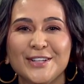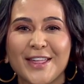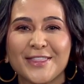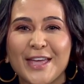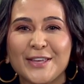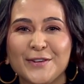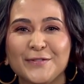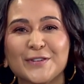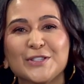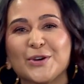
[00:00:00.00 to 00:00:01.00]
afternoon and thank
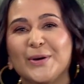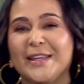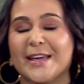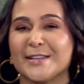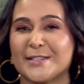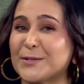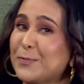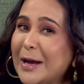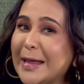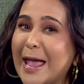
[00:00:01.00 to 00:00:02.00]
you for joining us.
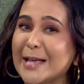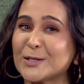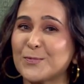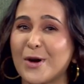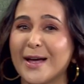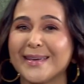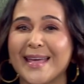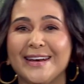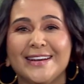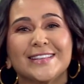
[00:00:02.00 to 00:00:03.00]
Spring has
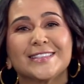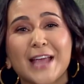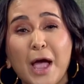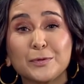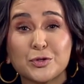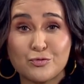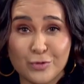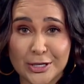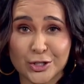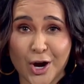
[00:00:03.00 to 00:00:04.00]
sprung and it is time to
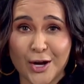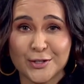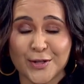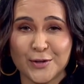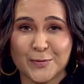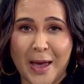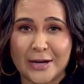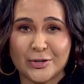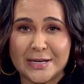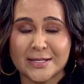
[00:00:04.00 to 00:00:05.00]
recharge those
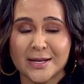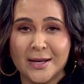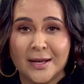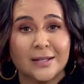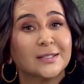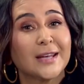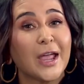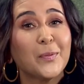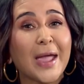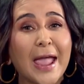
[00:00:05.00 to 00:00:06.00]
batteries. And
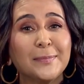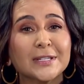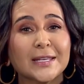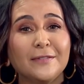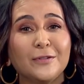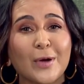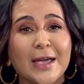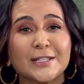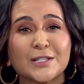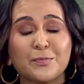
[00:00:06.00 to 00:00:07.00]
today we aim to give
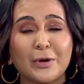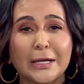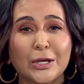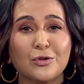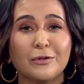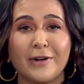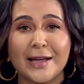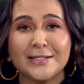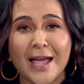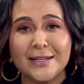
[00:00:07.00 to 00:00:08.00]
you a spring in your
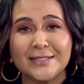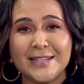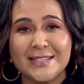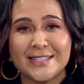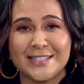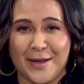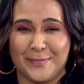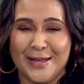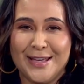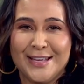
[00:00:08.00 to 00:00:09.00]
vitality
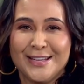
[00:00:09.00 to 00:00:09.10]
step.